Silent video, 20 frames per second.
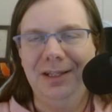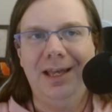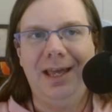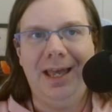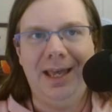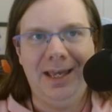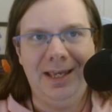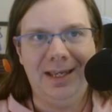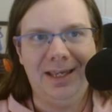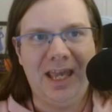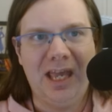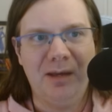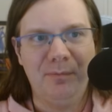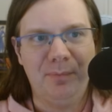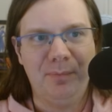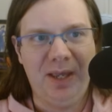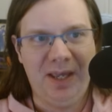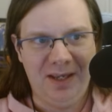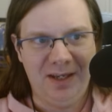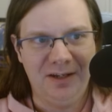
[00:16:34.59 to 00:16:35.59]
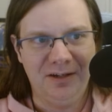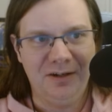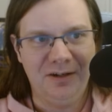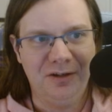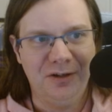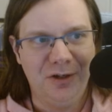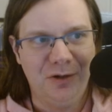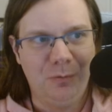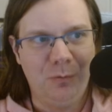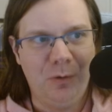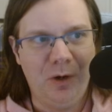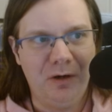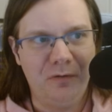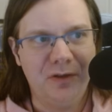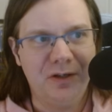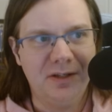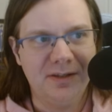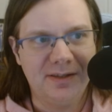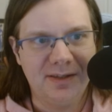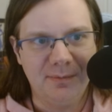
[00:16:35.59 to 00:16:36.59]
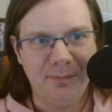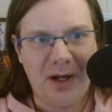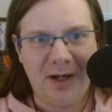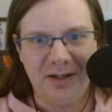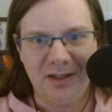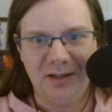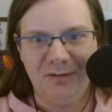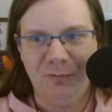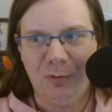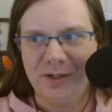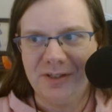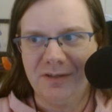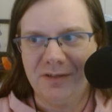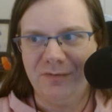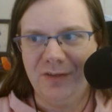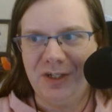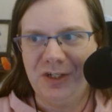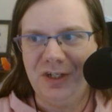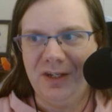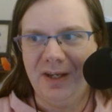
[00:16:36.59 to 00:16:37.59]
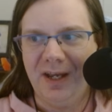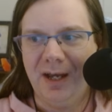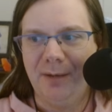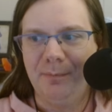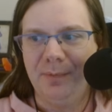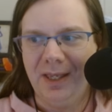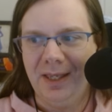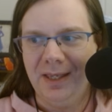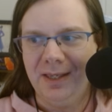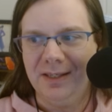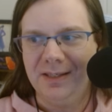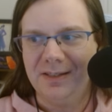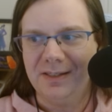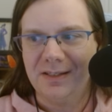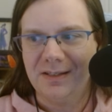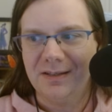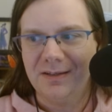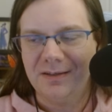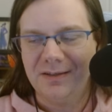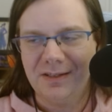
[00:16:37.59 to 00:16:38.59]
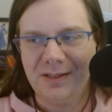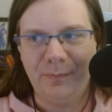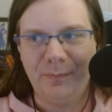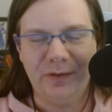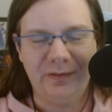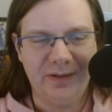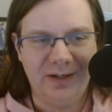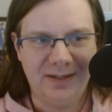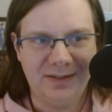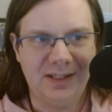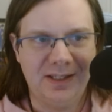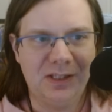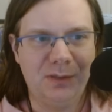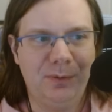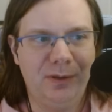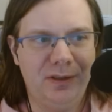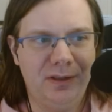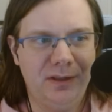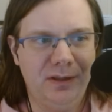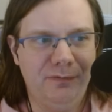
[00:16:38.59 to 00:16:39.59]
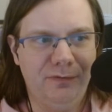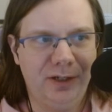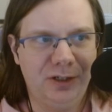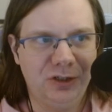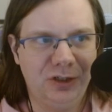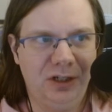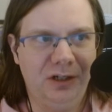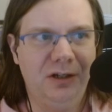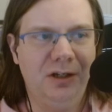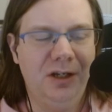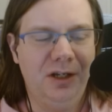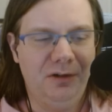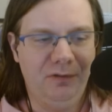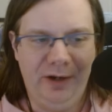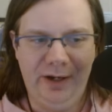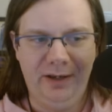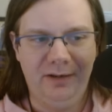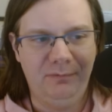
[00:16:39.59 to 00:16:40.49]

a campaign where the disembodied voice of the GM is something that exists within the fiction, right?